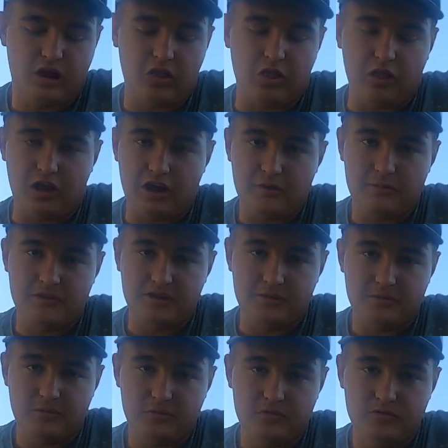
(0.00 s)
a lot of
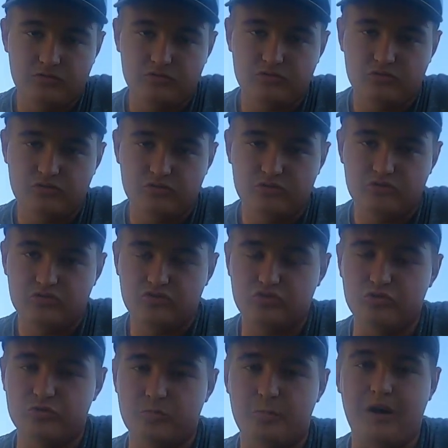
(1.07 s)
people
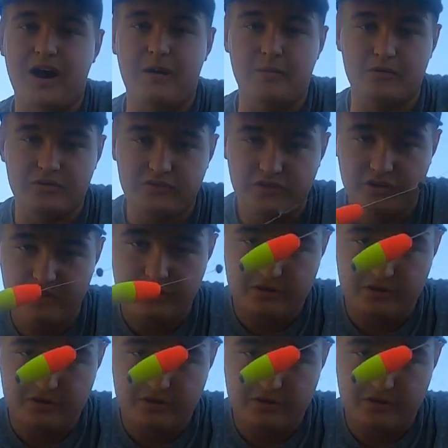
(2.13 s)
use bobbers.